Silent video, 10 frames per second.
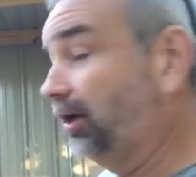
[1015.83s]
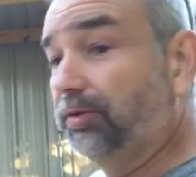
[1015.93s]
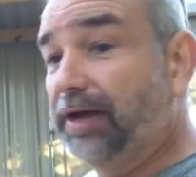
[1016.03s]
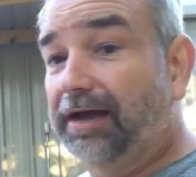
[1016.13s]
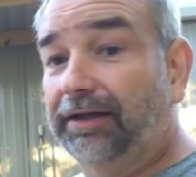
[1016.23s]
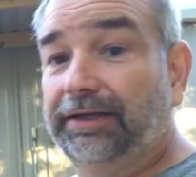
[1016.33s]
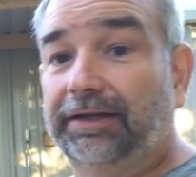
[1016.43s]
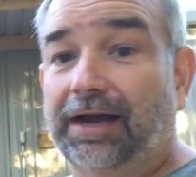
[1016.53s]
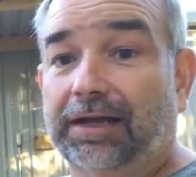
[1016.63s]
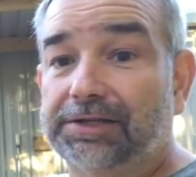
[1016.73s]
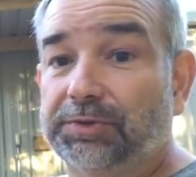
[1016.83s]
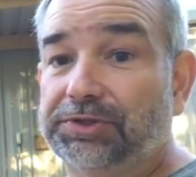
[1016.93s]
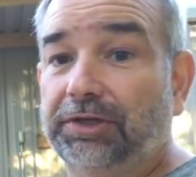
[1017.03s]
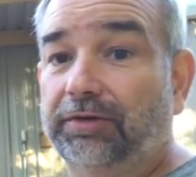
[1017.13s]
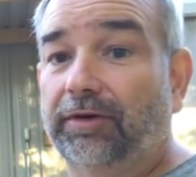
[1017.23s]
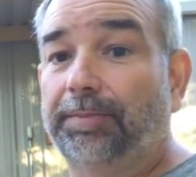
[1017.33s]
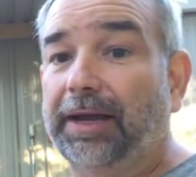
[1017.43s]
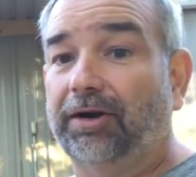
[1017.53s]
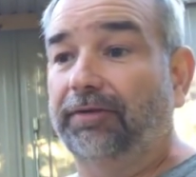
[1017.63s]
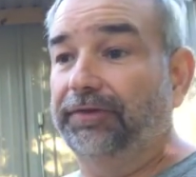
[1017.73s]
down again, I can switch it over and
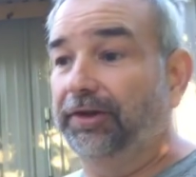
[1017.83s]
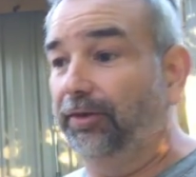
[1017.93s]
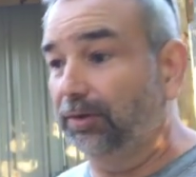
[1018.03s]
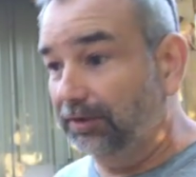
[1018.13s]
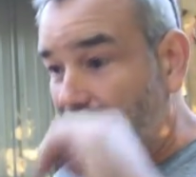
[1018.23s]
paint off the other one.